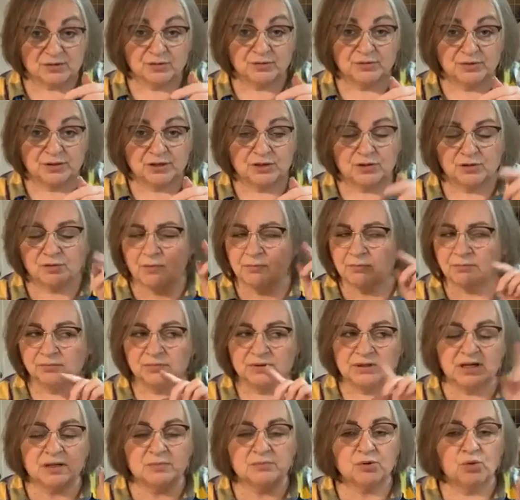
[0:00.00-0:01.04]
That's what we do.
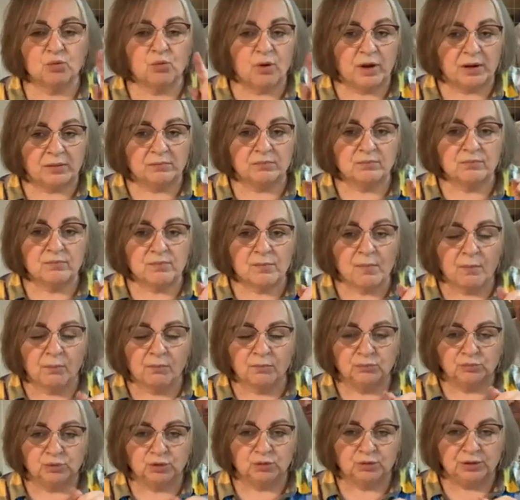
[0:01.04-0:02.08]
Number one,
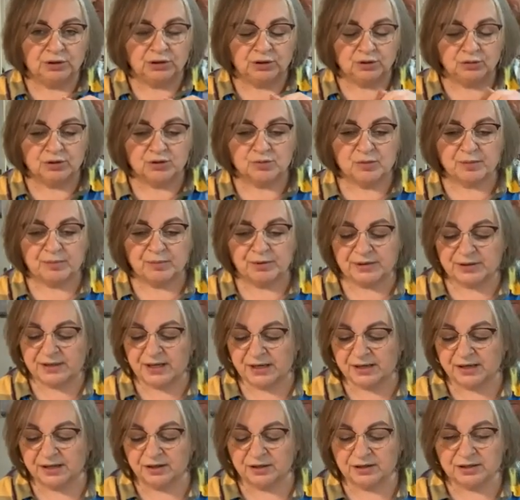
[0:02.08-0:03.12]
what we do is we
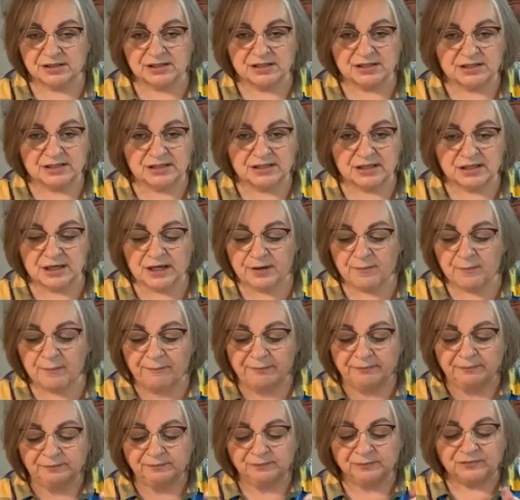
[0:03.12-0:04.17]
put that in our
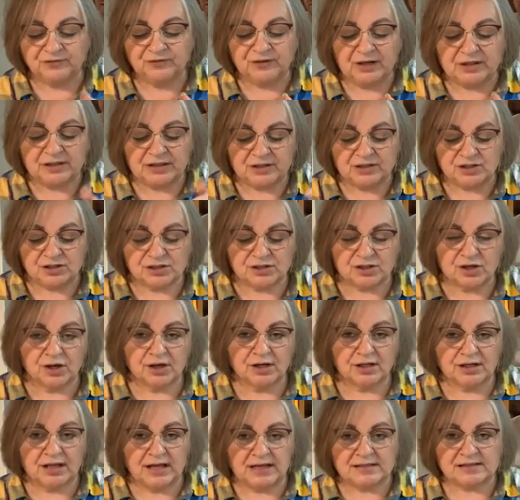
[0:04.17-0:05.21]
tzatziki. In fact, I
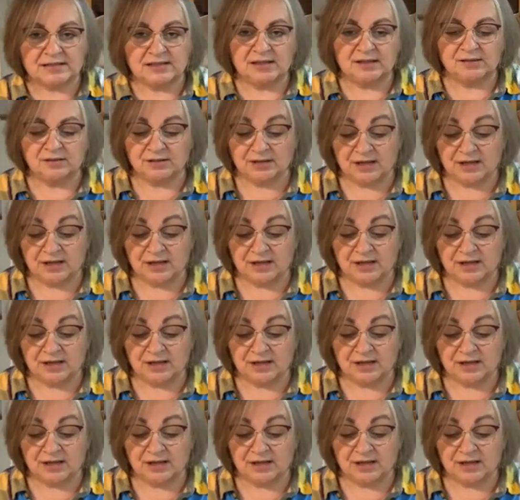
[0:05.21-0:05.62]
just taught a class